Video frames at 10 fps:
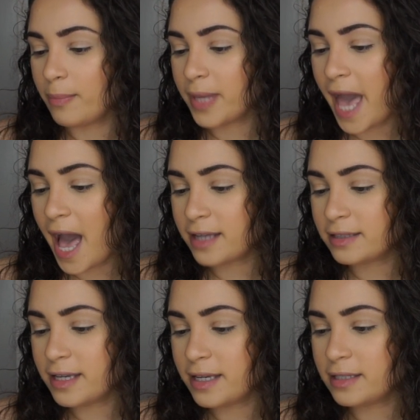
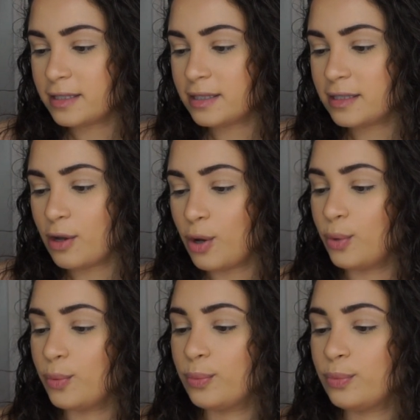cactus,
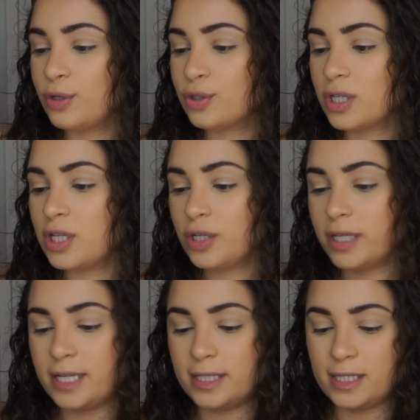so there's good
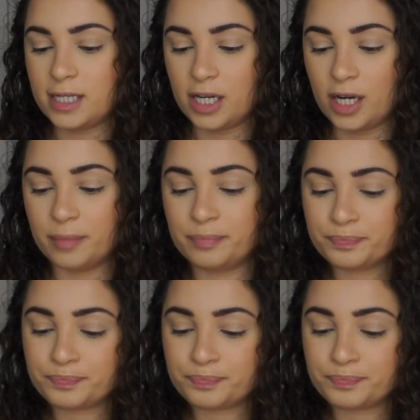ingredients in here,